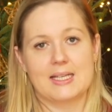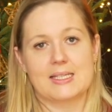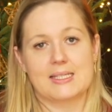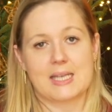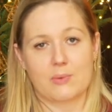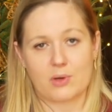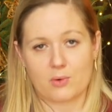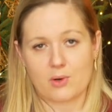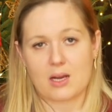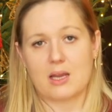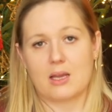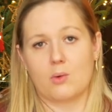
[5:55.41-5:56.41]

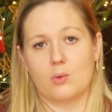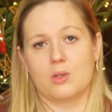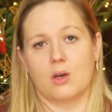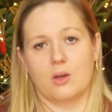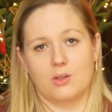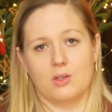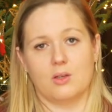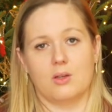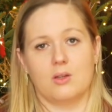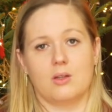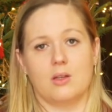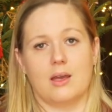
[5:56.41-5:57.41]
Sauerkraut, onion